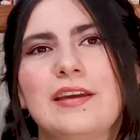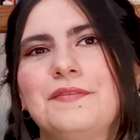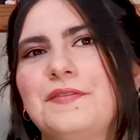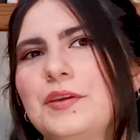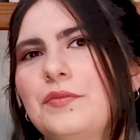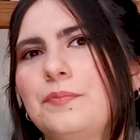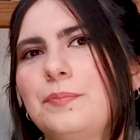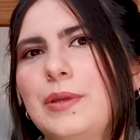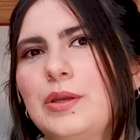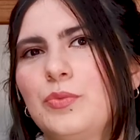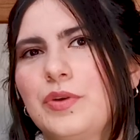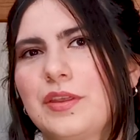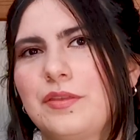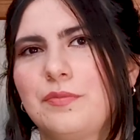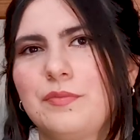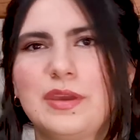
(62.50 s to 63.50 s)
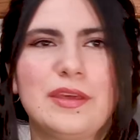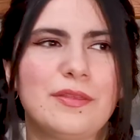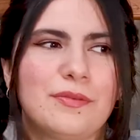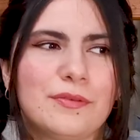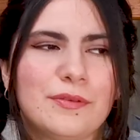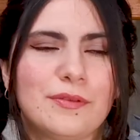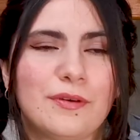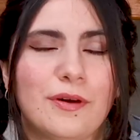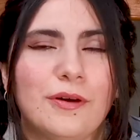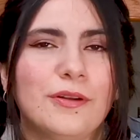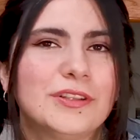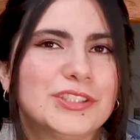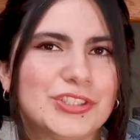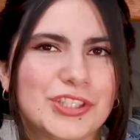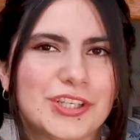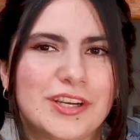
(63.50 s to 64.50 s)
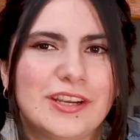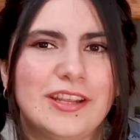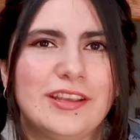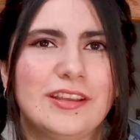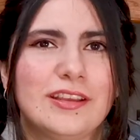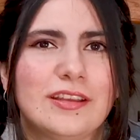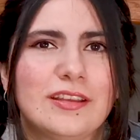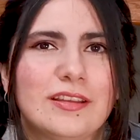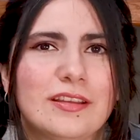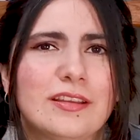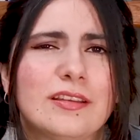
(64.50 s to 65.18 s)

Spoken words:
If you've been with me through the whole journey,